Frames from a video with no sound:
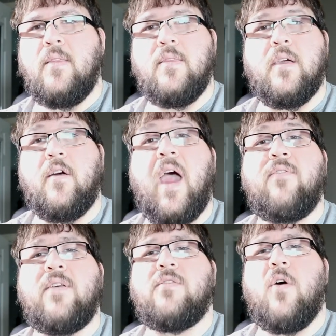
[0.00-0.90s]
the
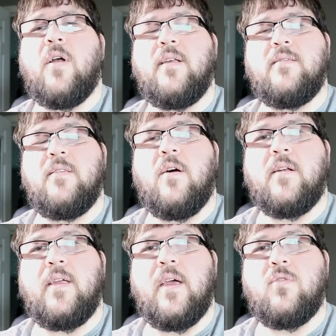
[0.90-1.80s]
graphics card is an
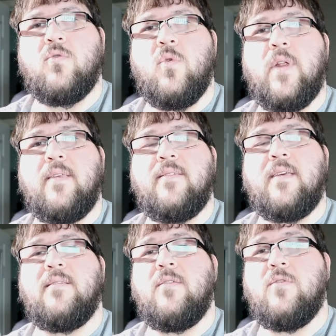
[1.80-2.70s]
RTX
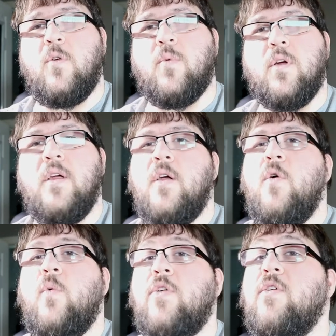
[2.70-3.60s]
2060 Super,
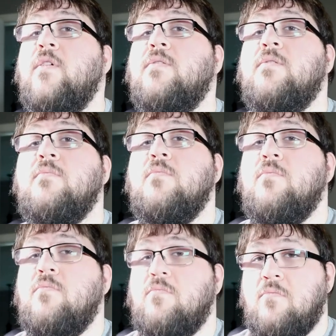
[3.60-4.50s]
which is
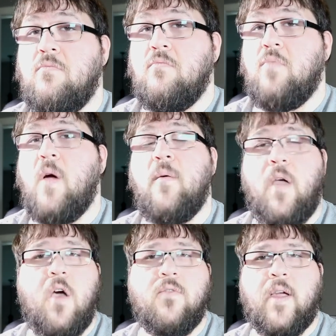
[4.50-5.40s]
probably
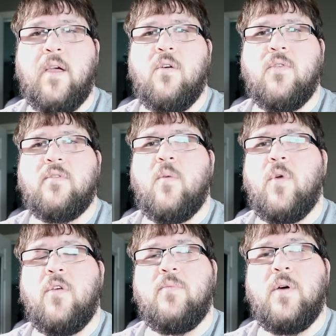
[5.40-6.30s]
overkill for
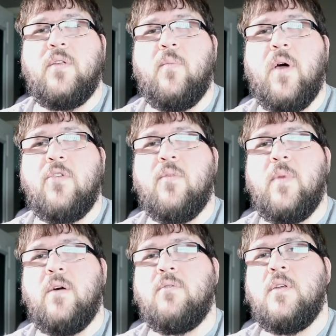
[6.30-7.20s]
someone who's building a budget
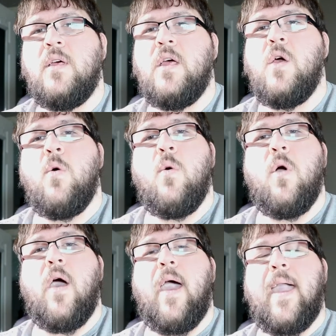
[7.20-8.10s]
build,
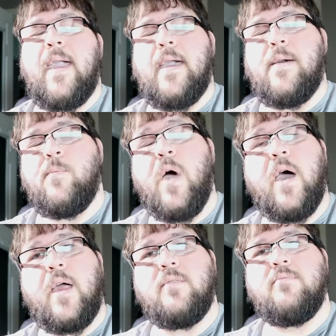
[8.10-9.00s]

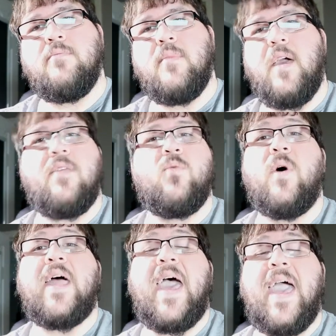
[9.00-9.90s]
but it's
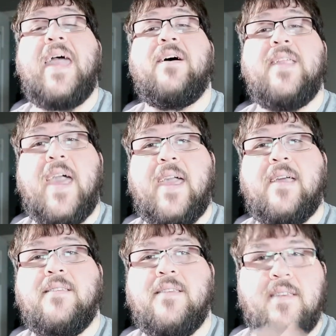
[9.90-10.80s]
what I had on hand.